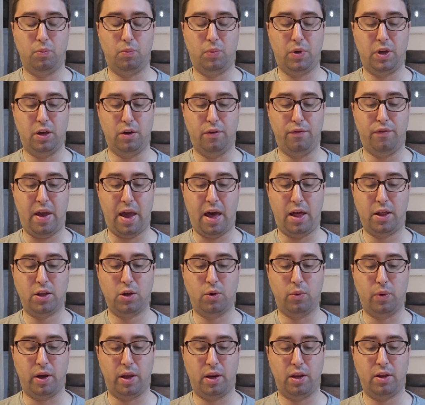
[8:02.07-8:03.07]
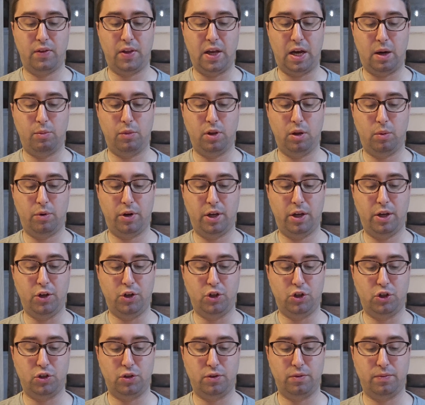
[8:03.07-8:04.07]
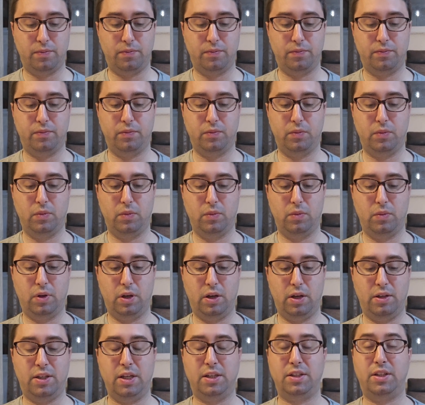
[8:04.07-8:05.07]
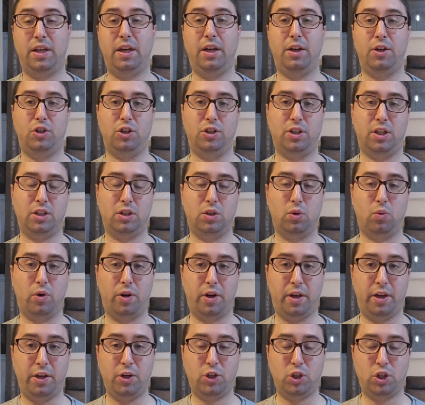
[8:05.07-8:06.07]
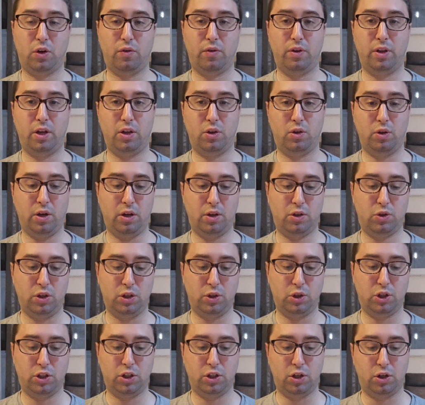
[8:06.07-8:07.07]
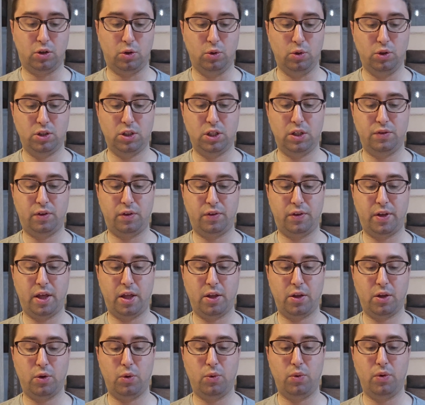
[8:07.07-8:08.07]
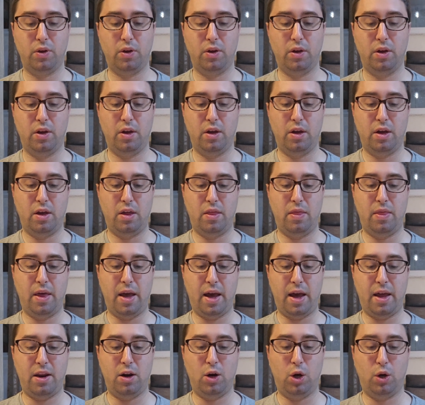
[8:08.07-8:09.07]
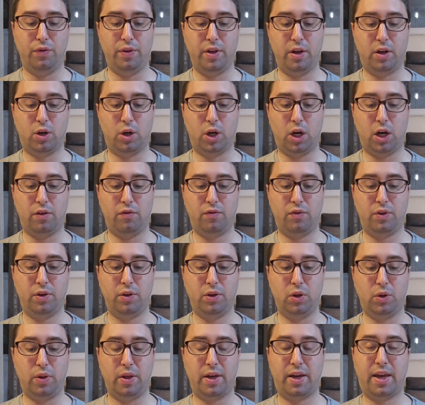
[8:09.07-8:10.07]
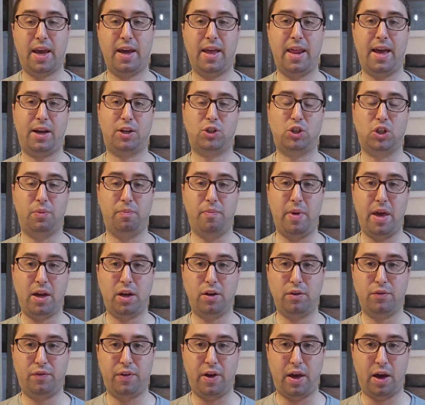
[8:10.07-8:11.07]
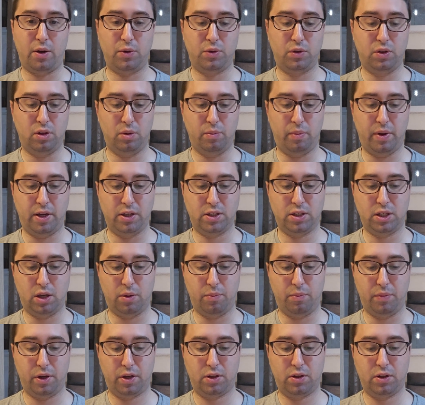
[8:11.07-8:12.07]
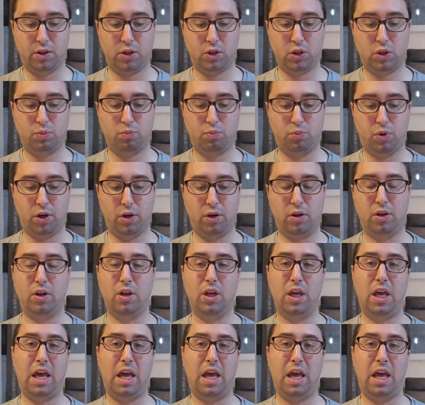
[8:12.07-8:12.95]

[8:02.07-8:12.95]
be evaluated. Ish. It says Ish. It says the word Ish over there, it's, just inclusive to tell you that no, oh, they even though they can't actually make a vow to the base of Mikdash, but